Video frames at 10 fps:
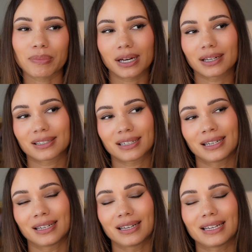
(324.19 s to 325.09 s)
but
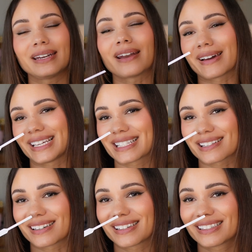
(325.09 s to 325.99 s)

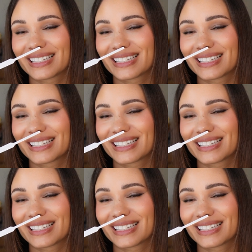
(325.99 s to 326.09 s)
nicer.